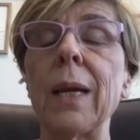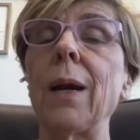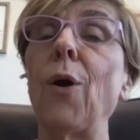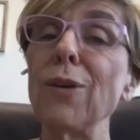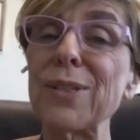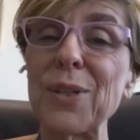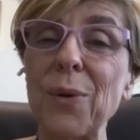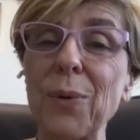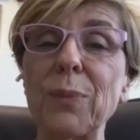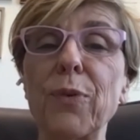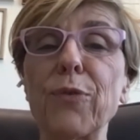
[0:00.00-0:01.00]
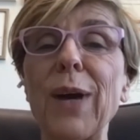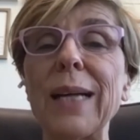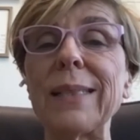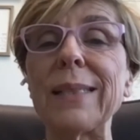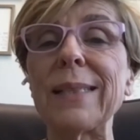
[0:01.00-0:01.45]
Also, it
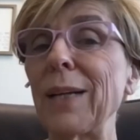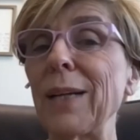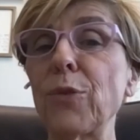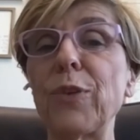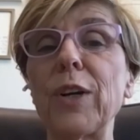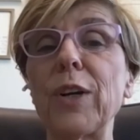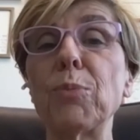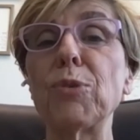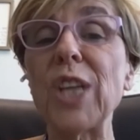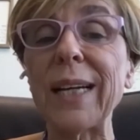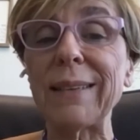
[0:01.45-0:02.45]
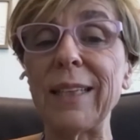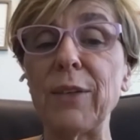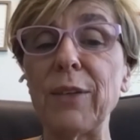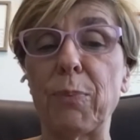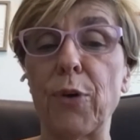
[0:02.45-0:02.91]
provides some kind of an
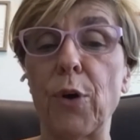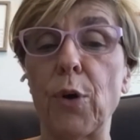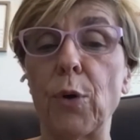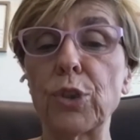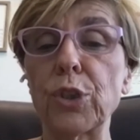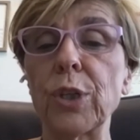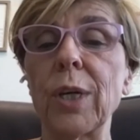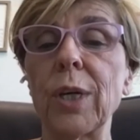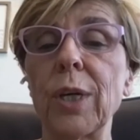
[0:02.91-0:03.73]
objective approach